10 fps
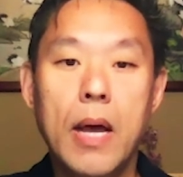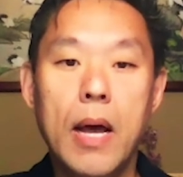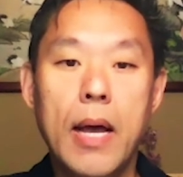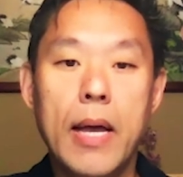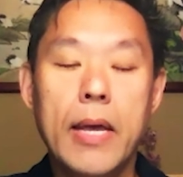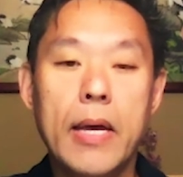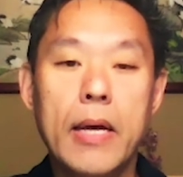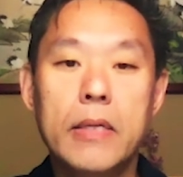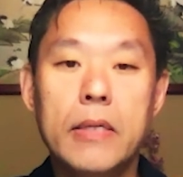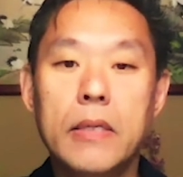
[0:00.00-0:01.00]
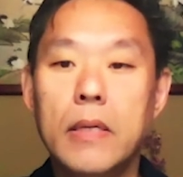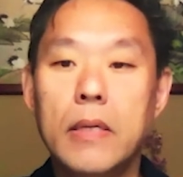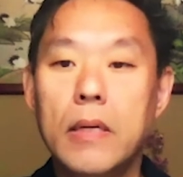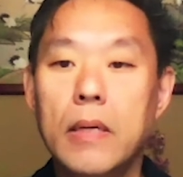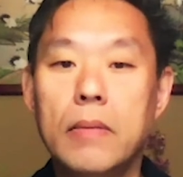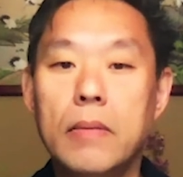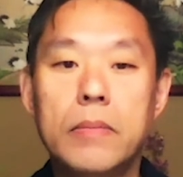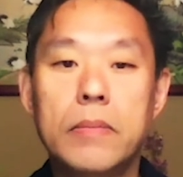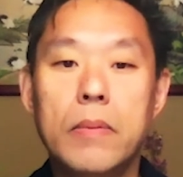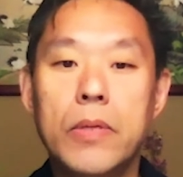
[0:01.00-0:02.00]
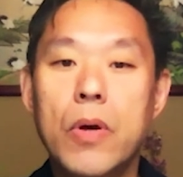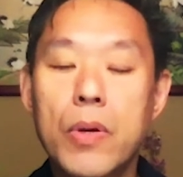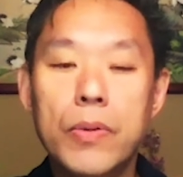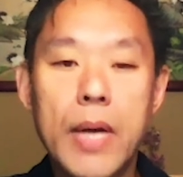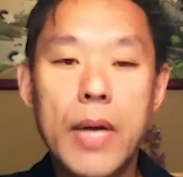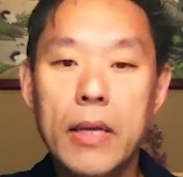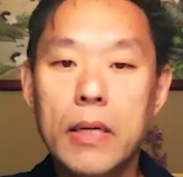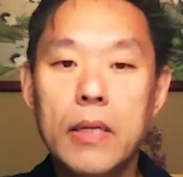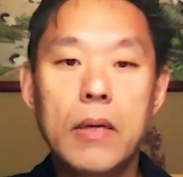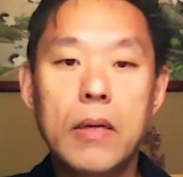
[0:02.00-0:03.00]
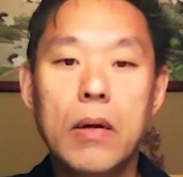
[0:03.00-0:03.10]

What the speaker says: I had yo-yo dieted